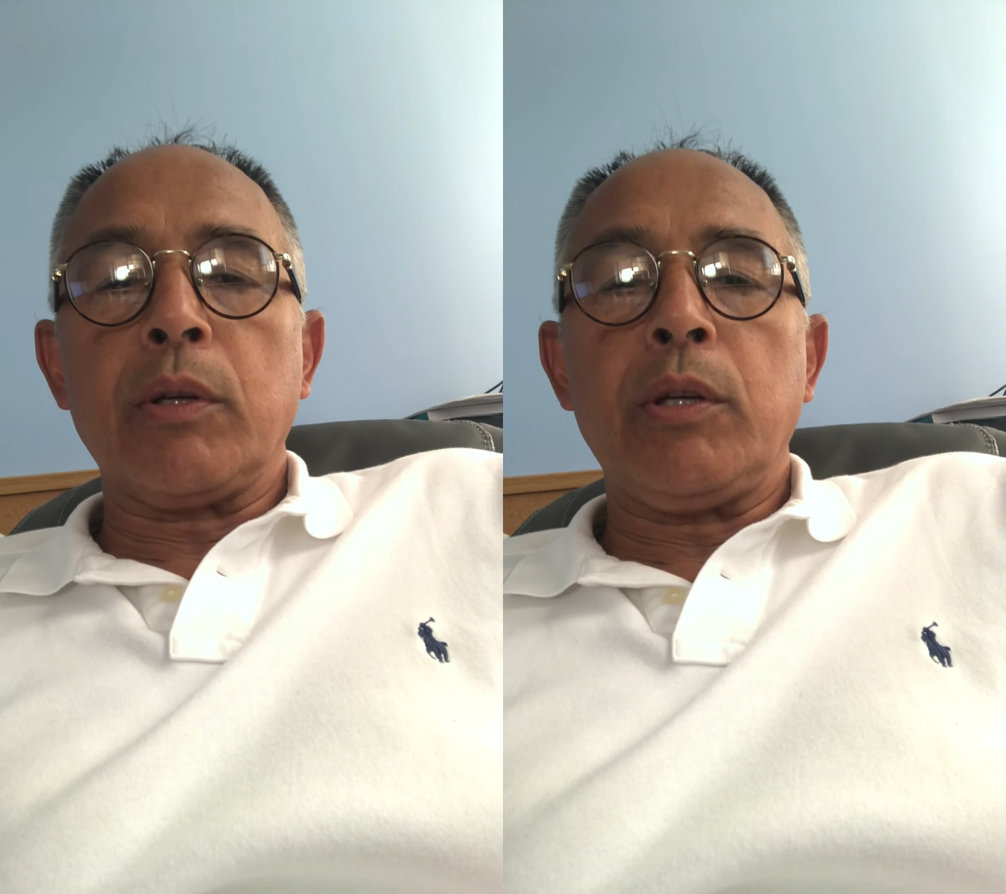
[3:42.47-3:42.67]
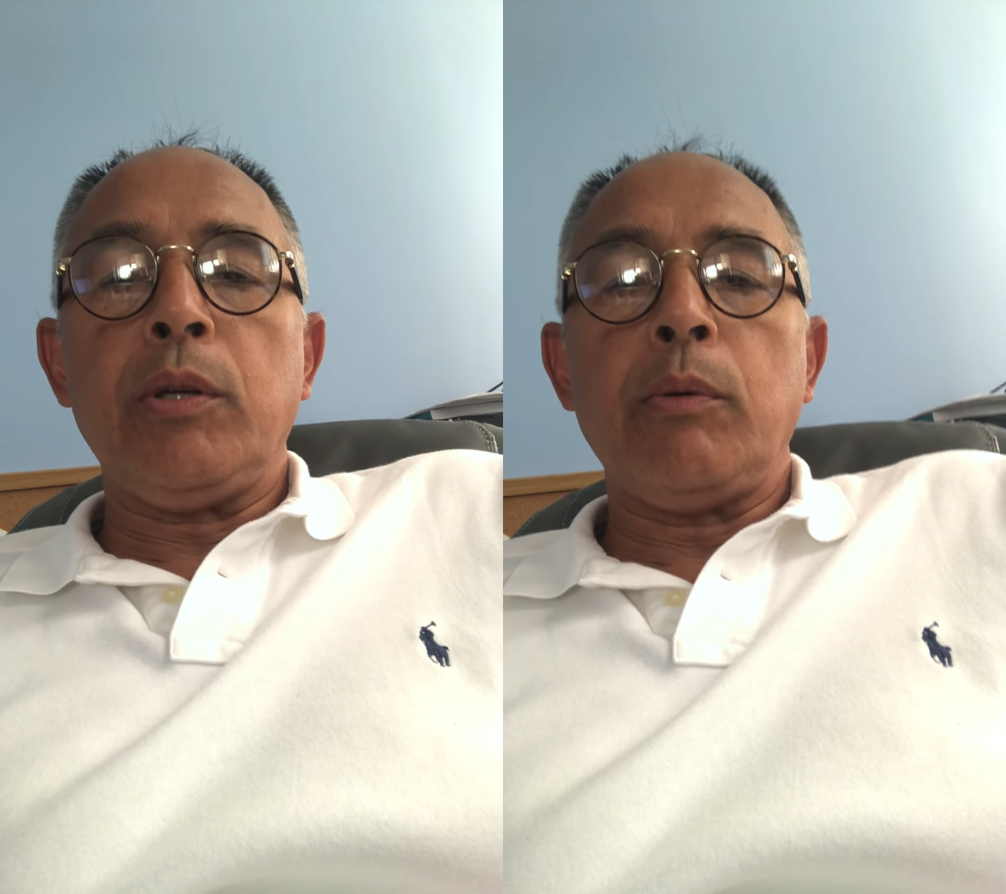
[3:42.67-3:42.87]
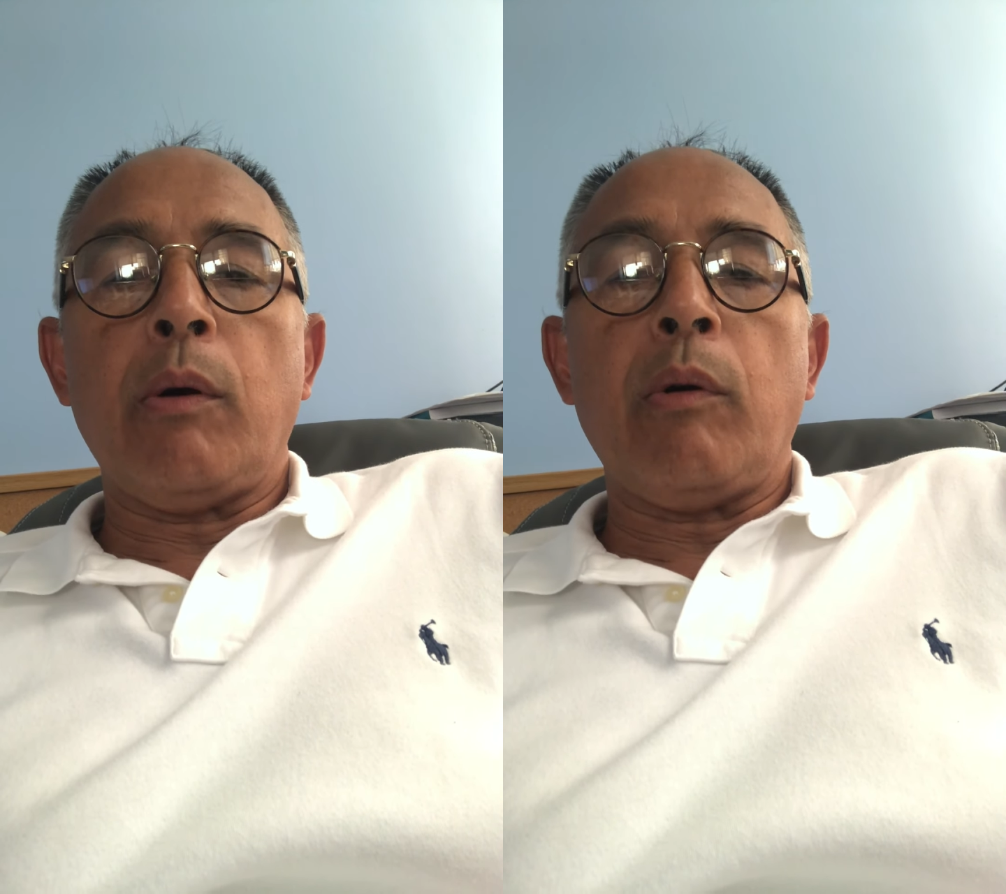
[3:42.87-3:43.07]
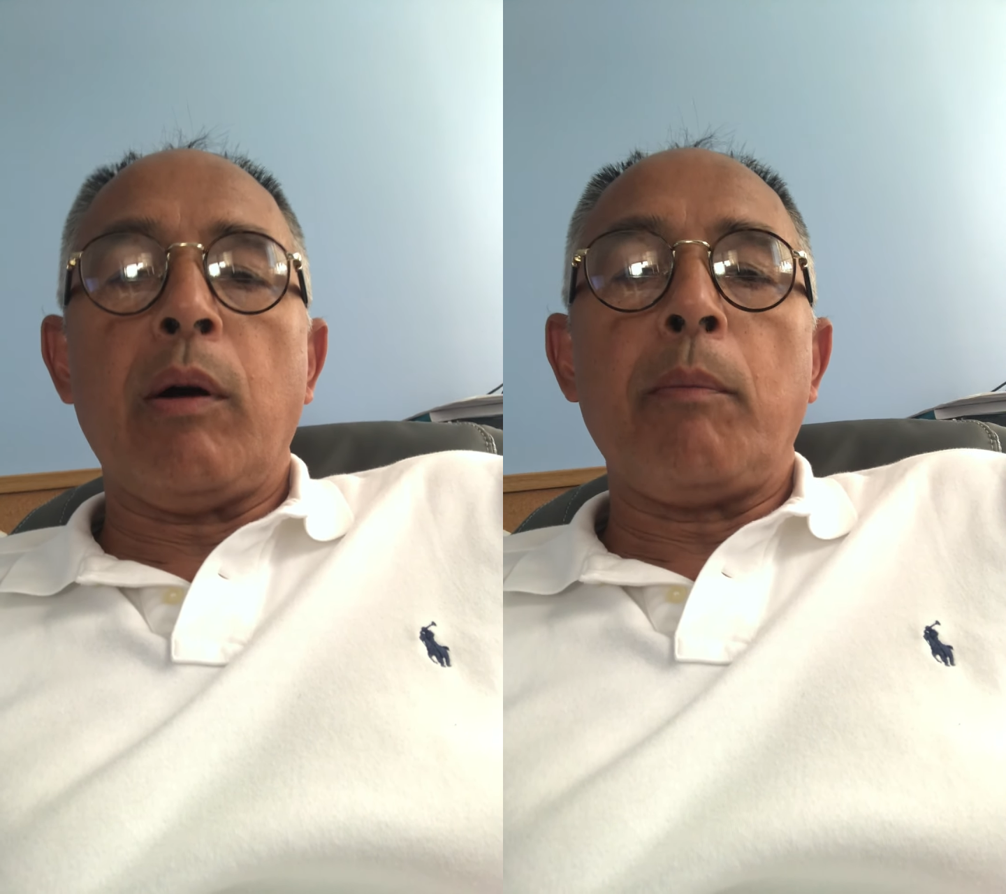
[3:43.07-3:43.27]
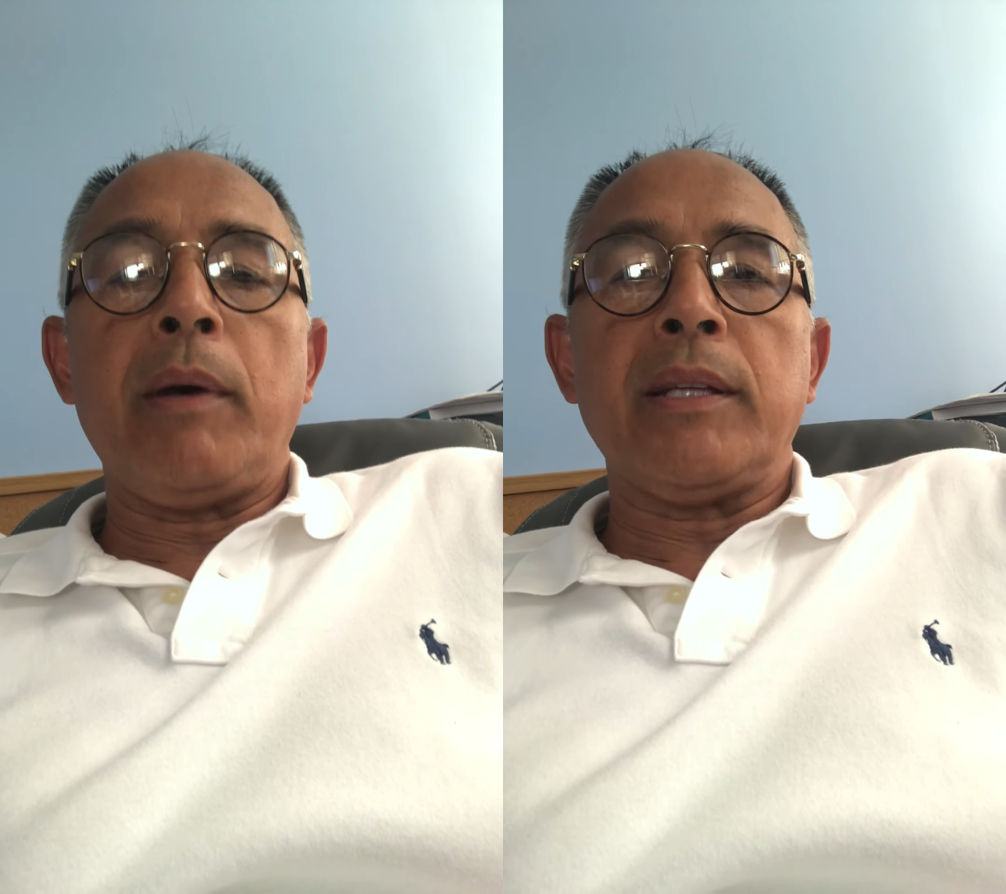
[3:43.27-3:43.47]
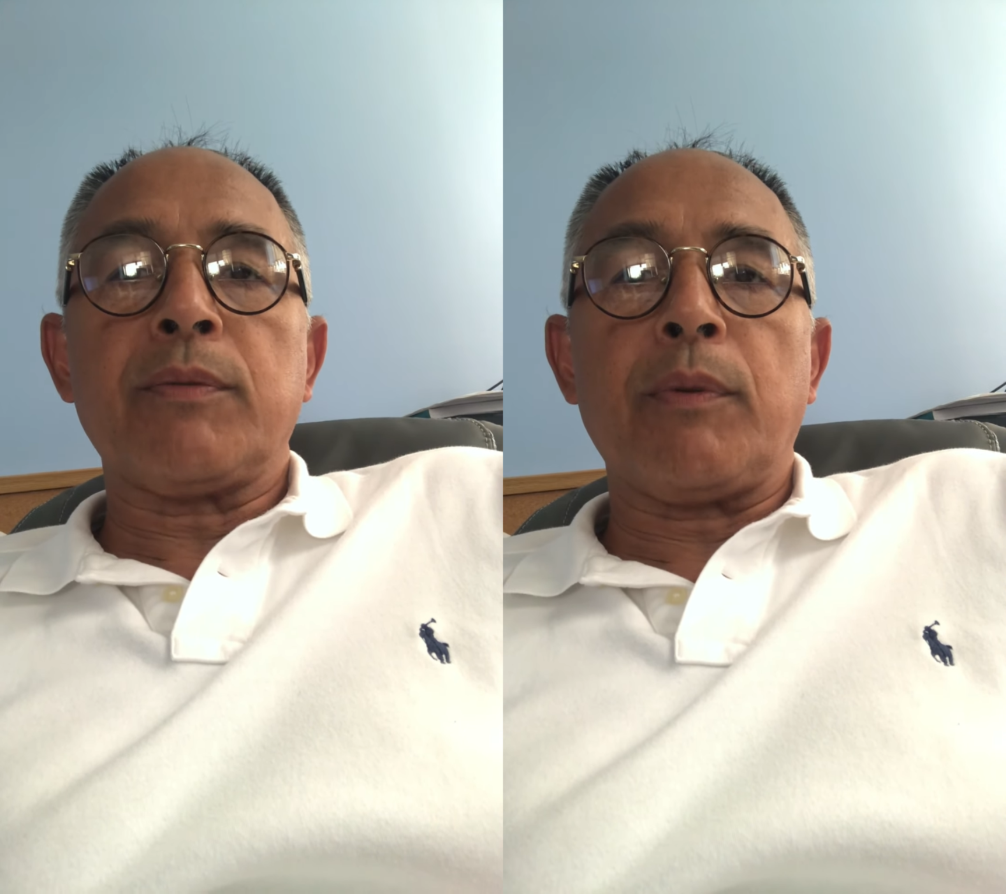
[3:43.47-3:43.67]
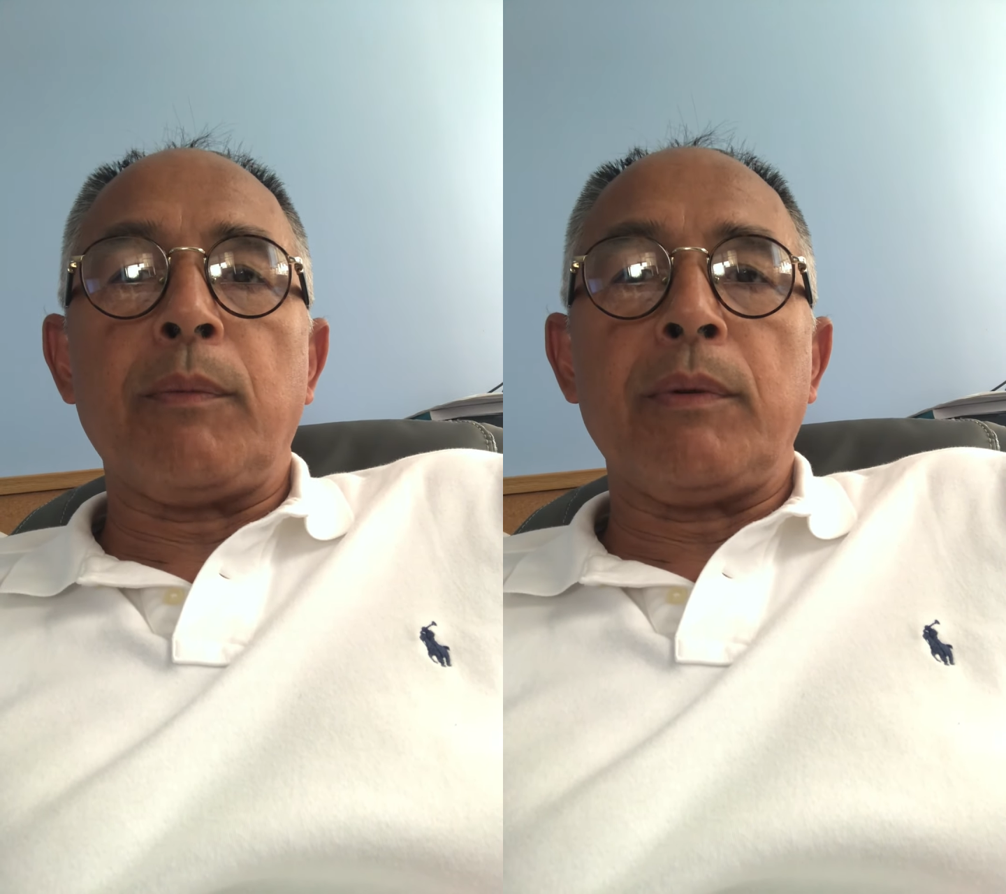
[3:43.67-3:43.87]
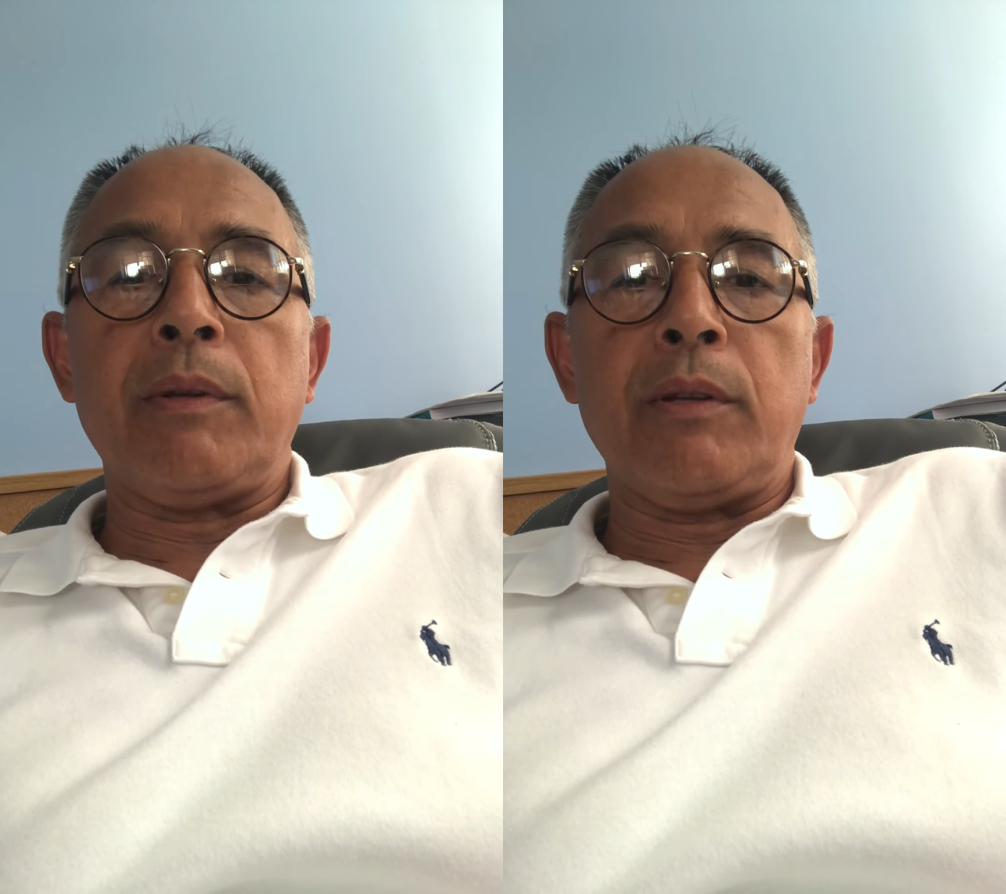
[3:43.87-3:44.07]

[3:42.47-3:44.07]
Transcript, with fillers: QOL meds from